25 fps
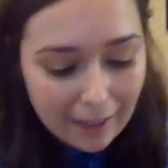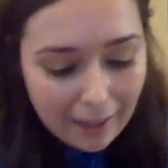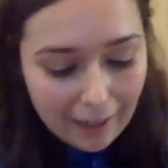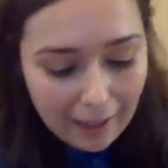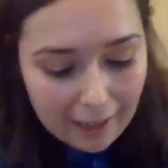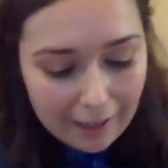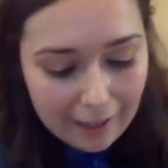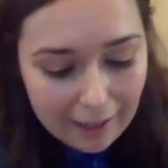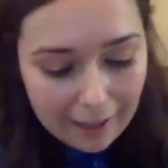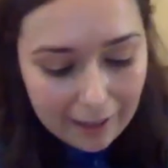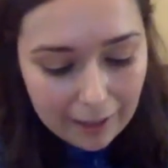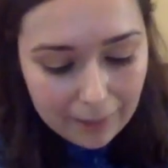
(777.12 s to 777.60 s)

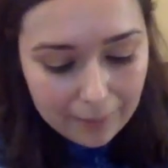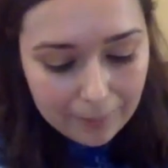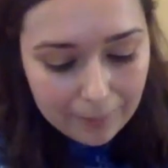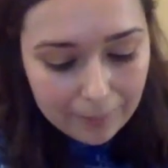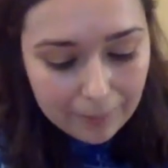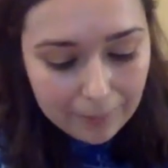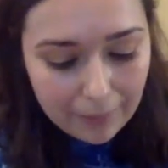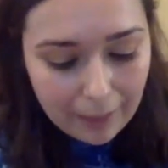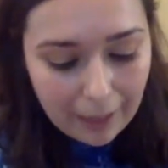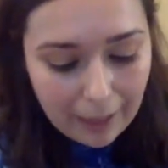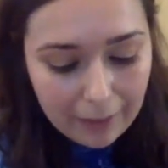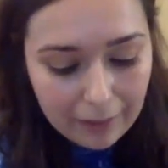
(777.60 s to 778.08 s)
I
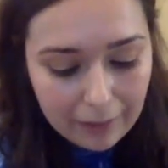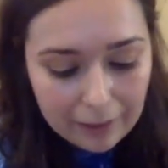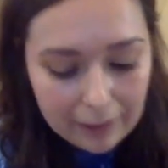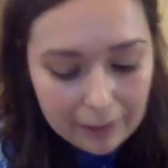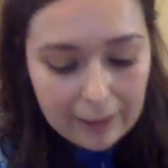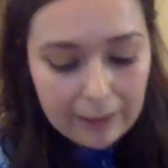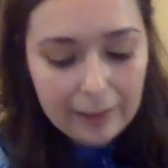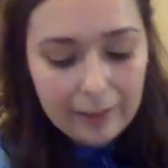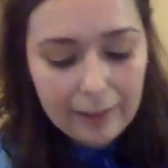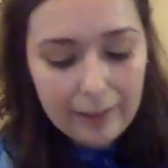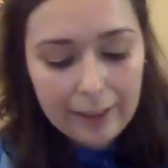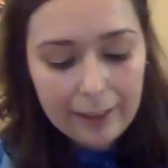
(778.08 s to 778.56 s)
would look
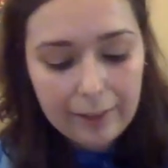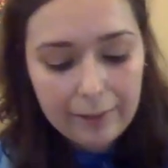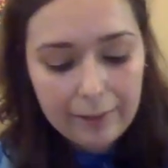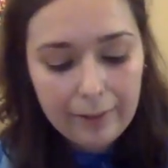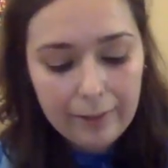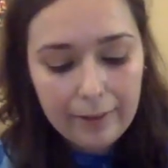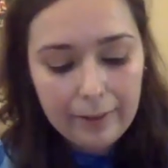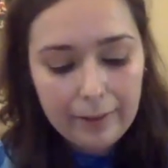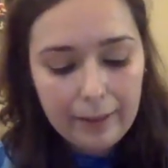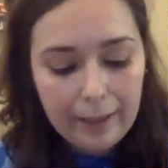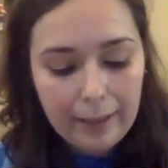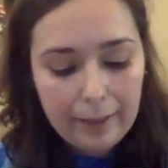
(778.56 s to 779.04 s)
at it
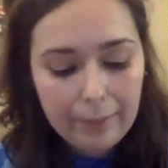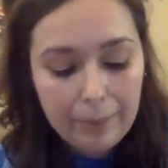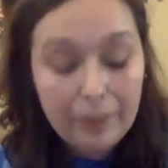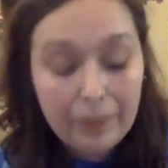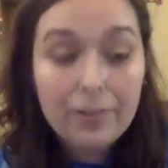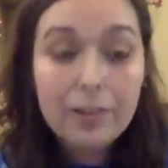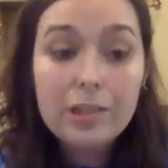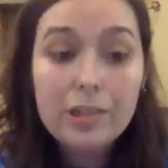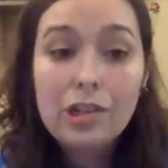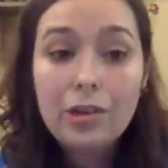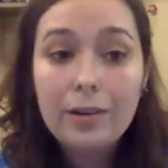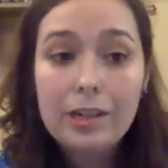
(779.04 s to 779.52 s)
and my
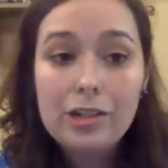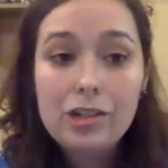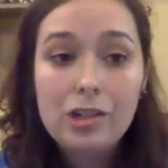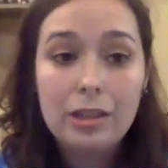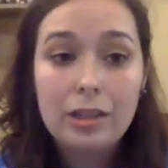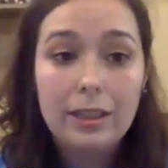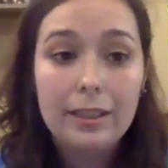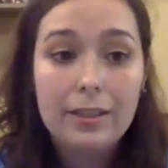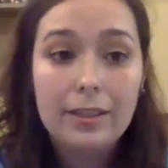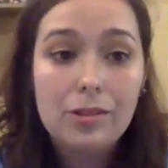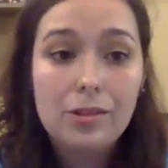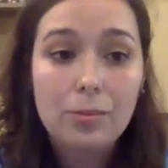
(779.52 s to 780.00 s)
first question
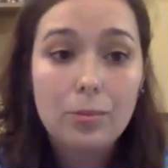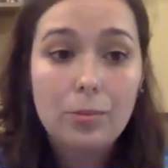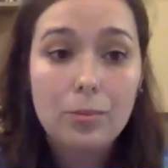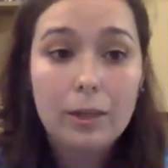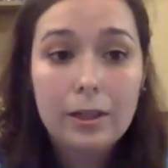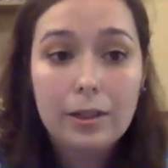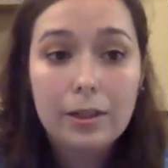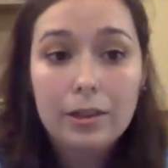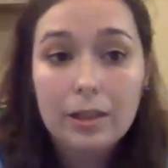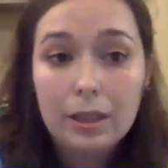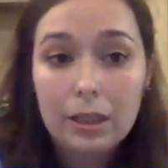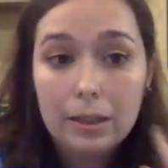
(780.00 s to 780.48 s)
is, what
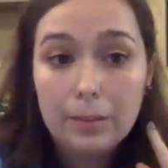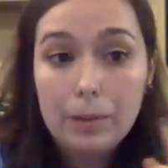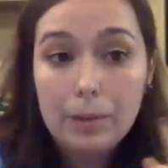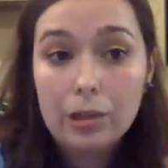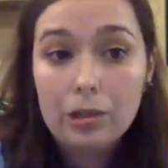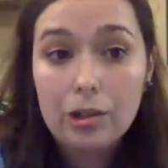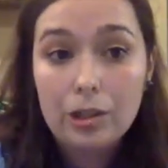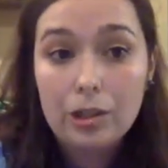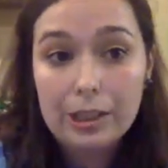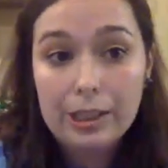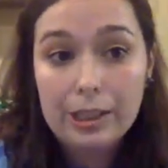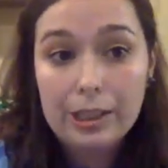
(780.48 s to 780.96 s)
are the
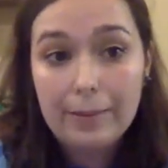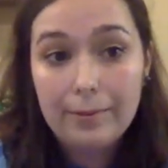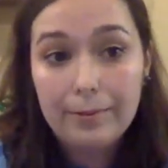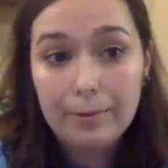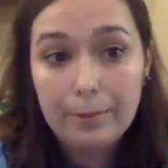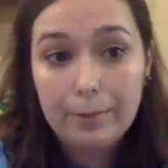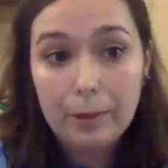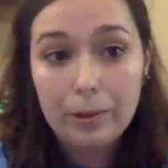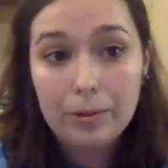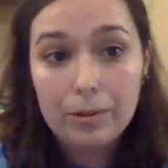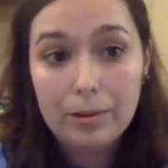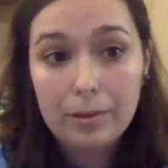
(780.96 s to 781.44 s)
emotional
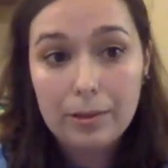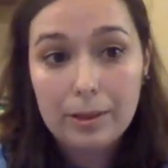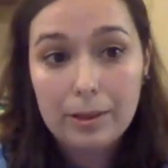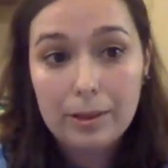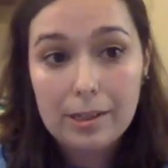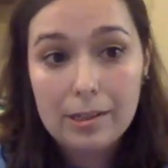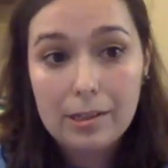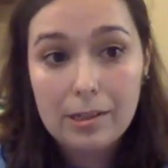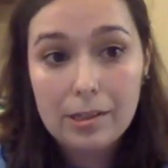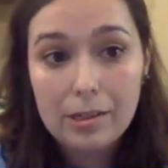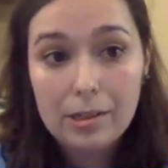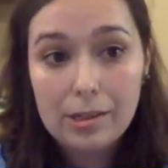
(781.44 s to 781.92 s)
tempos of
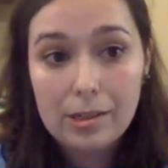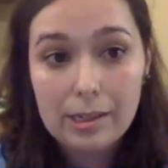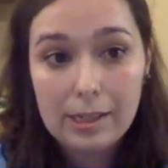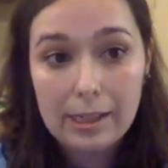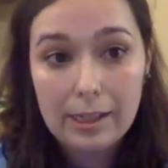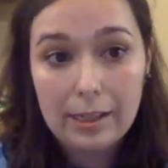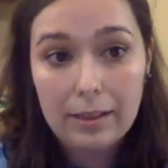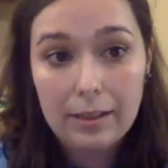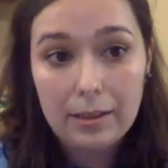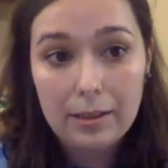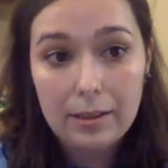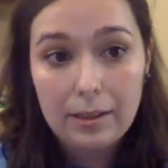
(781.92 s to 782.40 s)
this
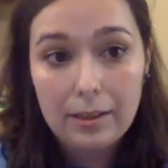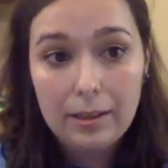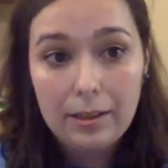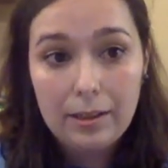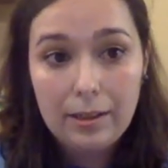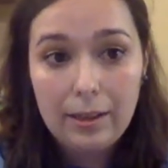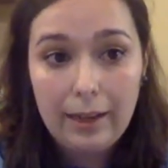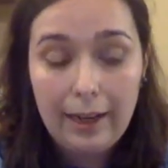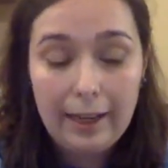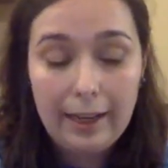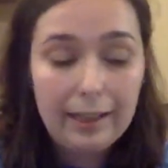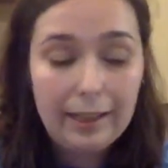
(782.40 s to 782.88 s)
scene?
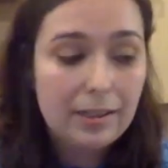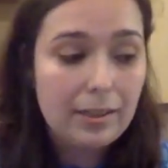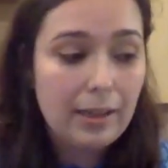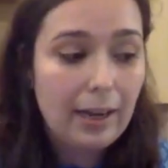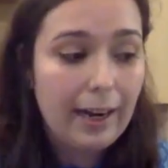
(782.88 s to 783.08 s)
It's